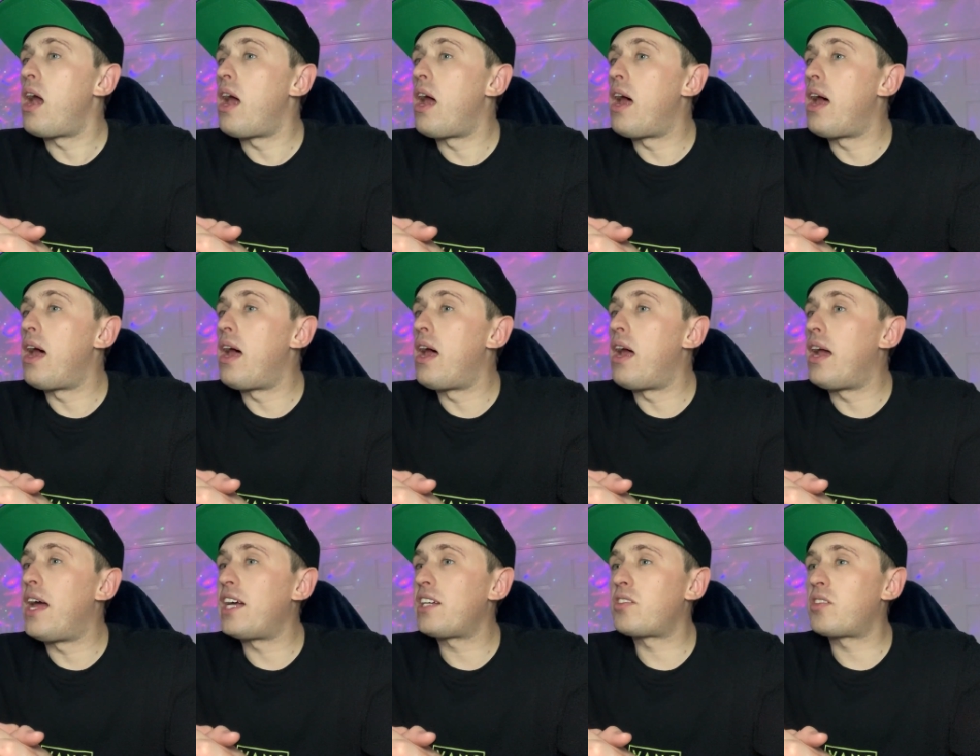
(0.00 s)
Uh,
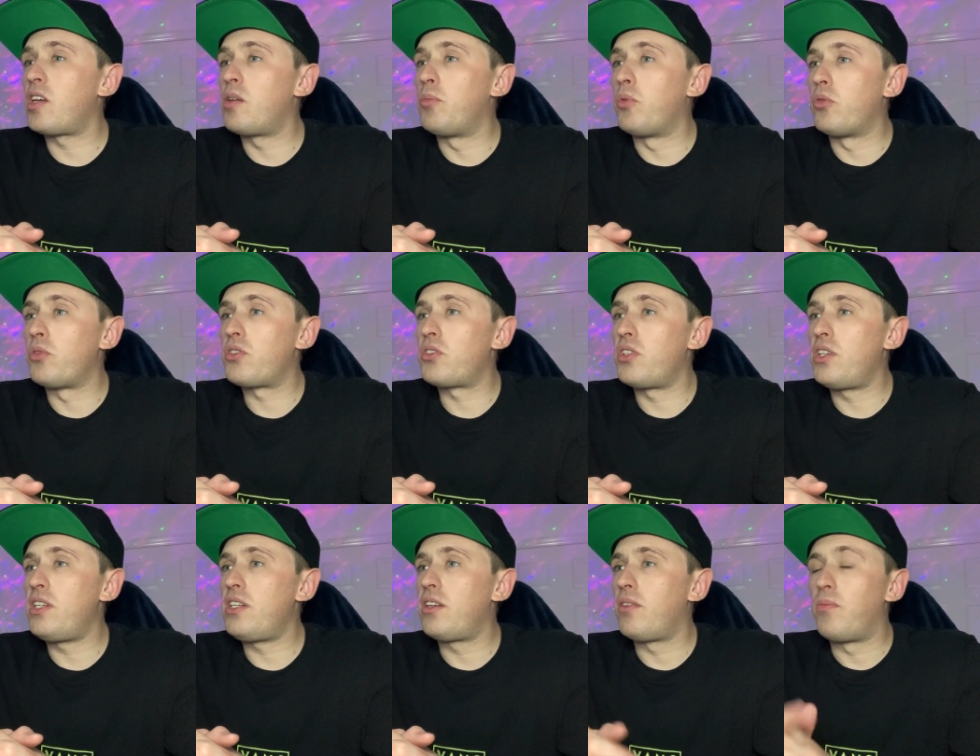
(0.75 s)
X Gamer or
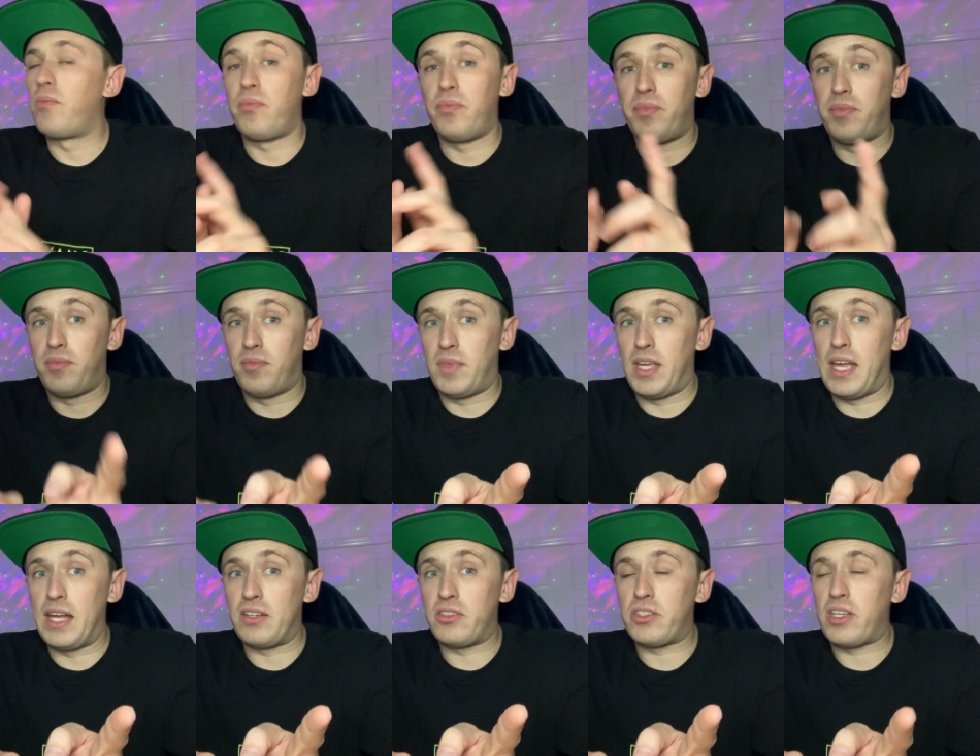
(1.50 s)
Sneak?
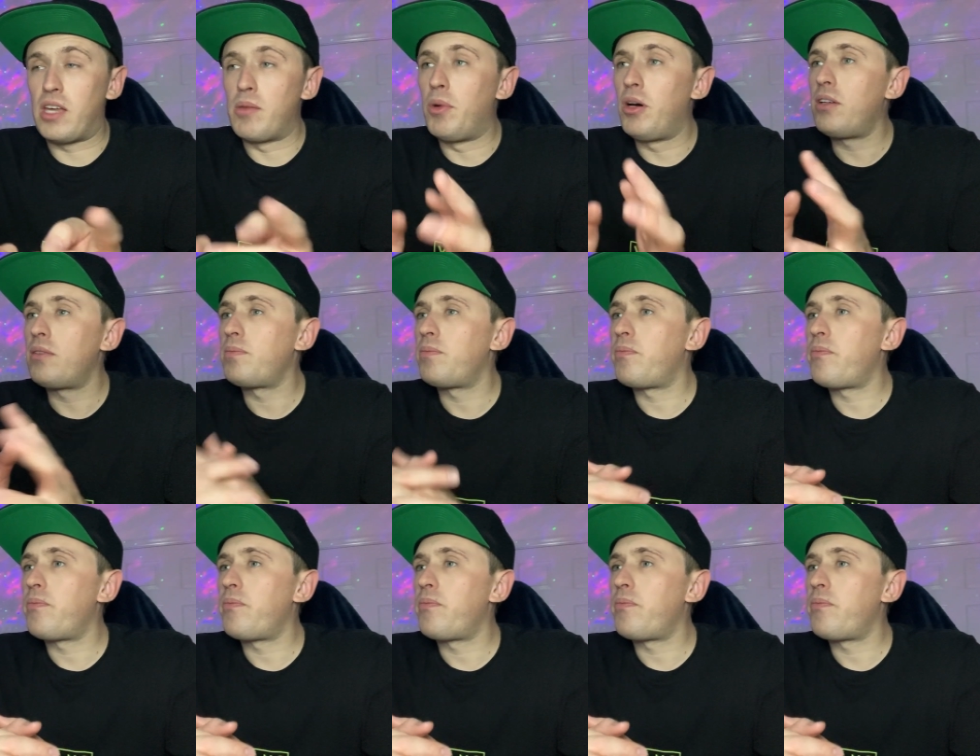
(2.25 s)
X Gamer.